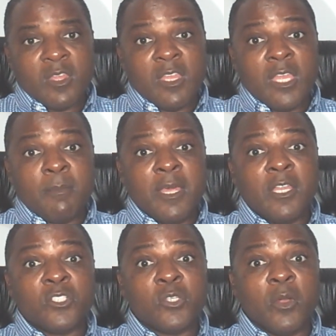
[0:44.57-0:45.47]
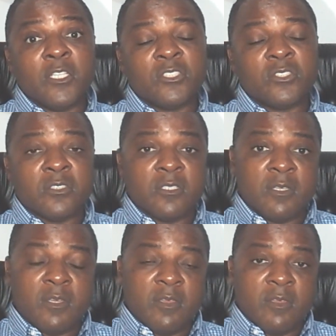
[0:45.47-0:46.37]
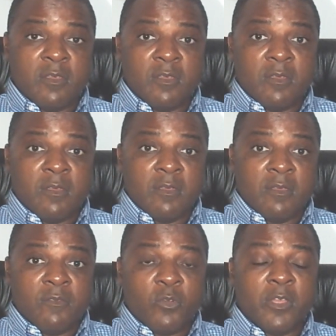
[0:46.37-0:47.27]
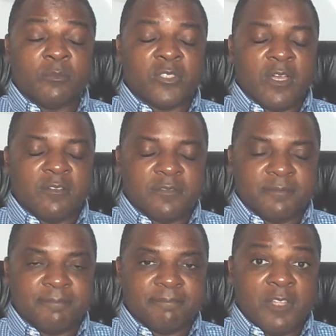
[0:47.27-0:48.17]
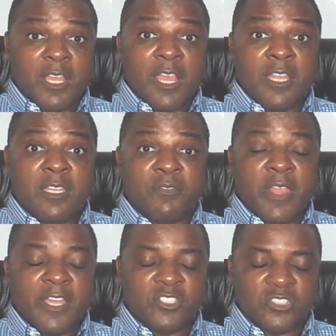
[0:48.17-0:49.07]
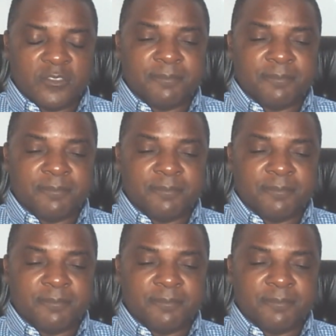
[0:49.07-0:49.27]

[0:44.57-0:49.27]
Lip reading: he made a choice for himself in the flesh.